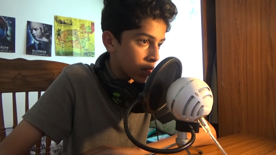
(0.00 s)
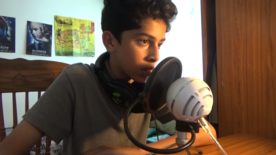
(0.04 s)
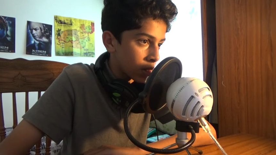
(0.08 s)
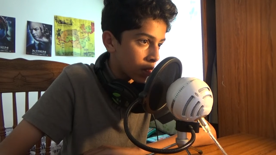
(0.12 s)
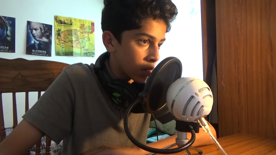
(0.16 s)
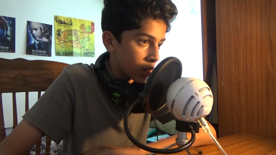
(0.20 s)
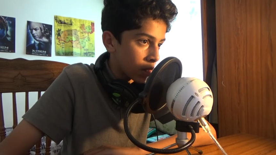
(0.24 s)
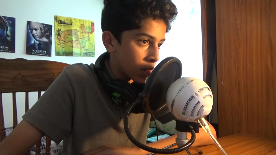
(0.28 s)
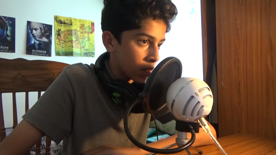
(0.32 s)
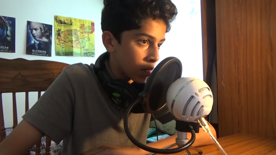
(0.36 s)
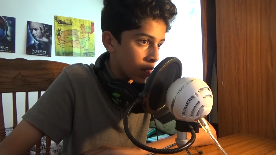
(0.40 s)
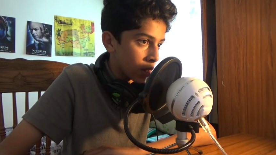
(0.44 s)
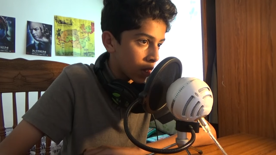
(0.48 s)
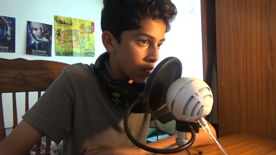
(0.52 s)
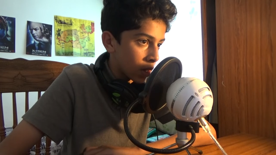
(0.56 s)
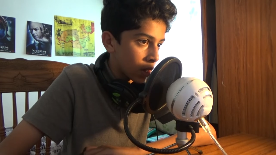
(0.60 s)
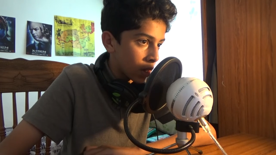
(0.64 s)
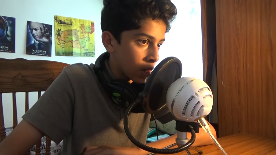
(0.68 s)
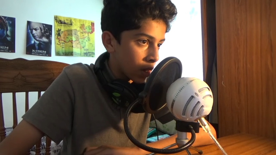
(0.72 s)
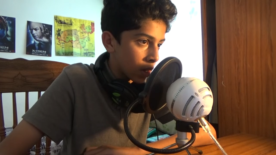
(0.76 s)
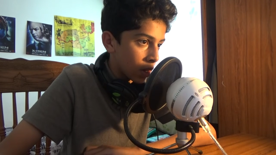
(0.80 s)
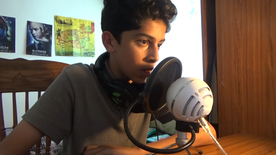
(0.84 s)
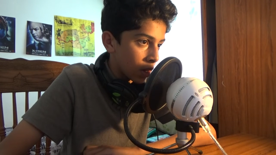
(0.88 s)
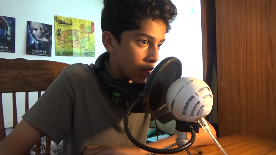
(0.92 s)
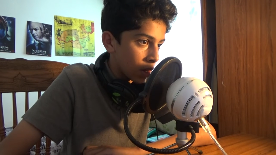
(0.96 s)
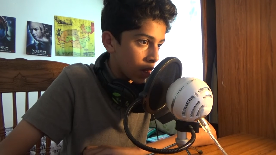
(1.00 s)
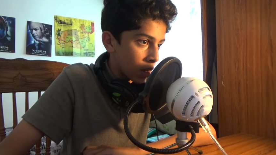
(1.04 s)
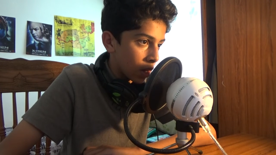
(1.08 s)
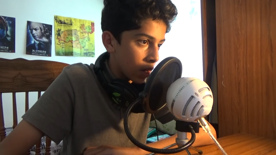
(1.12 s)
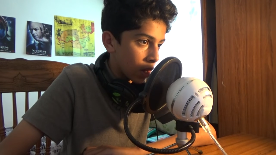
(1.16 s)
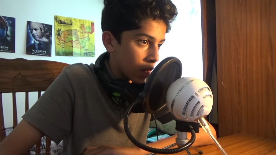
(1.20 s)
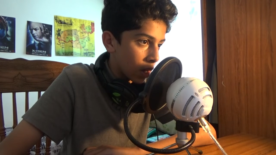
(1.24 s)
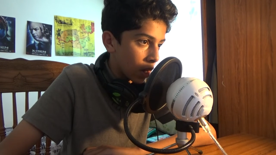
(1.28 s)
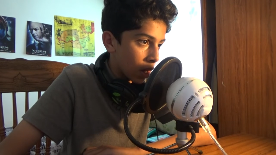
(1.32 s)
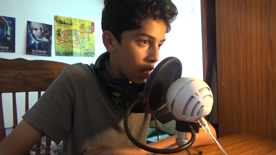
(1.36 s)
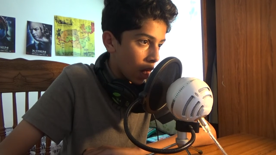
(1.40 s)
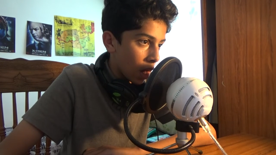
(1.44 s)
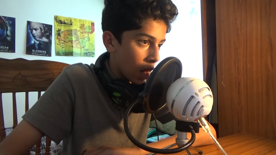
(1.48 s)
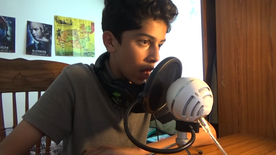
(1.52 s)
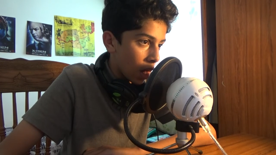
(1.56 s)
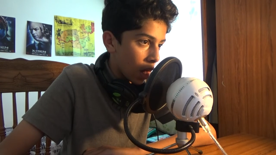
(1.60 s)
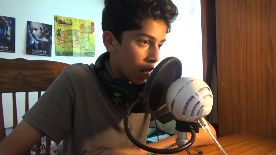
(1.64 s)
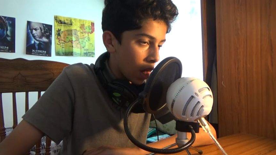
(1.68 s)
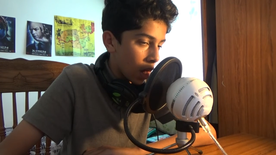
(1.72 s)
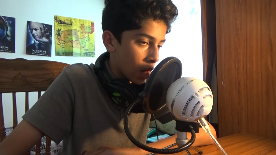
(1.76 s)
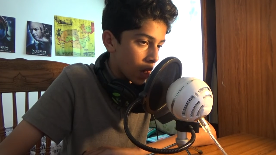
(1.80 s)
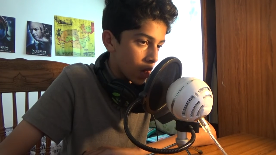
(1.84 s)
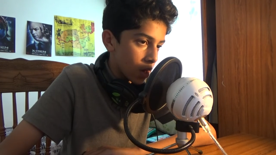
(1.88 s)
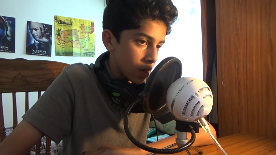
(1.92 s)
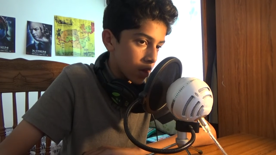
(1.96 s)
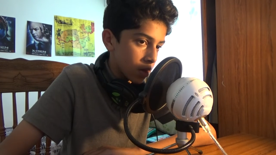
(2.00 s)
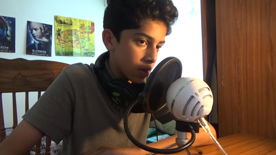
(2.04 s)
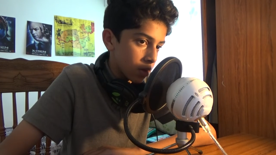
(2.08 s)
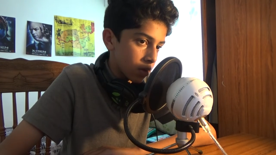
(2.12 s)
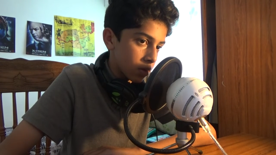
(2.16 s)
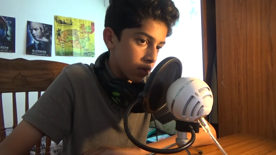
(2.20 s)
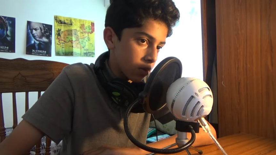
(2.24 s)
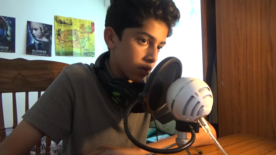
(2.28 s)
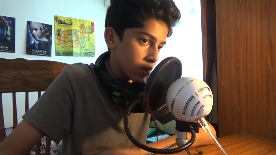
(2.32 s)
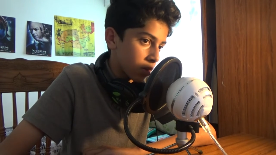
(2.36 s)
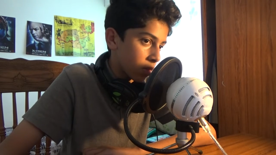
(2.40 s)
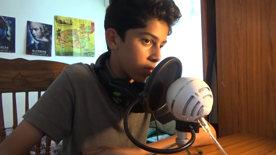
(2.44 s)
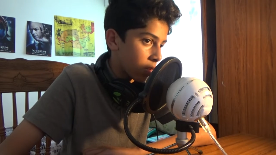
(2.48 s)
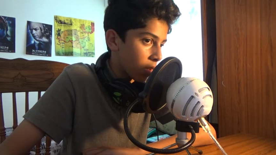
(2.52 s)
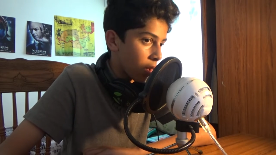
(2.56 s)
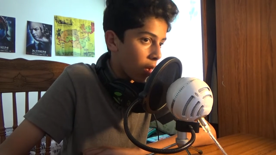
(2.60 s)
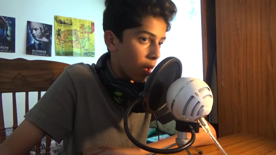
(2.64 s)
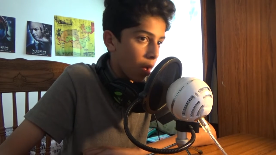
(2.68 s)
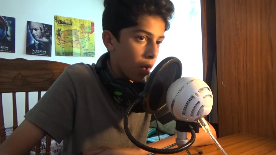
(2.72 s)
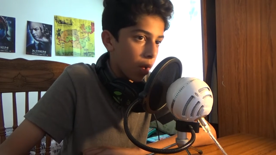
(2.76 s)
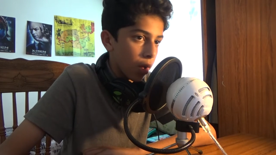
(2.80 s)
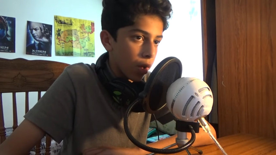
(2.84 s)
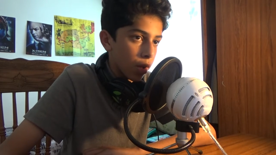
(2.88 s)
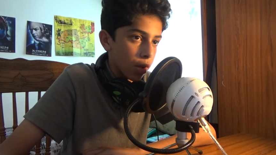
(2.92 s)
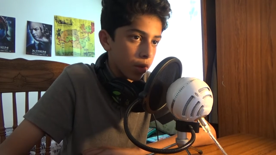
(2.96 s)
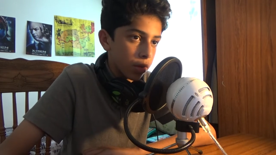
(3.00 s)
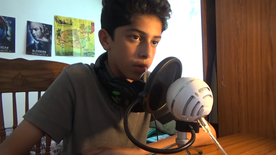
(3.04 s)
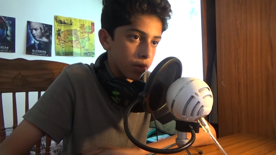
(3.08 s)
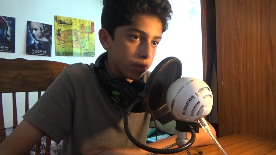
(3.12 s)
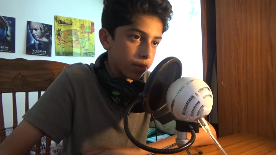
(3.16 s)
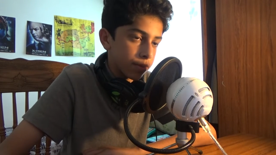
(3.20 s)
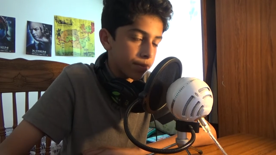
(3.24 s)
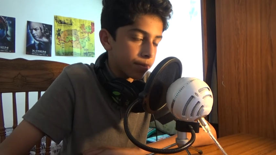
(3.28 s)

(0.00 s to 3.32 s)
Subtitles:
No one is speaking in this clip.